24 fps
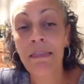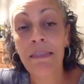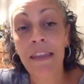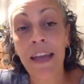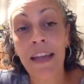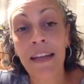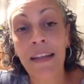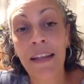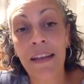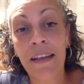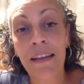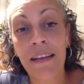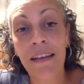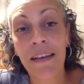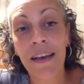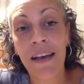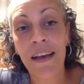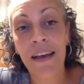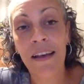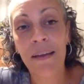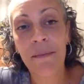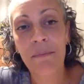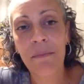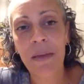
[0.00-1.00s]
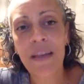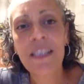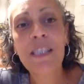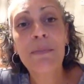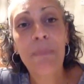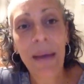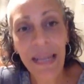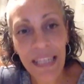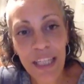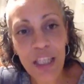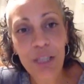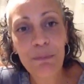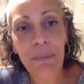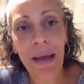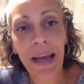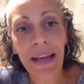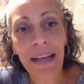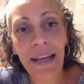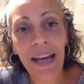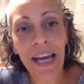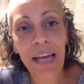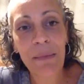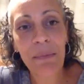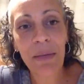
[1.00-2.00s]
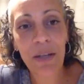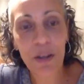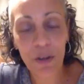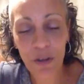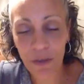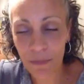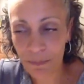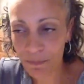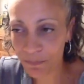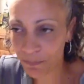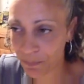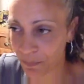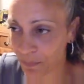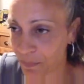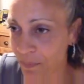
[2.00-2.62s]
Then a Spanish man came along.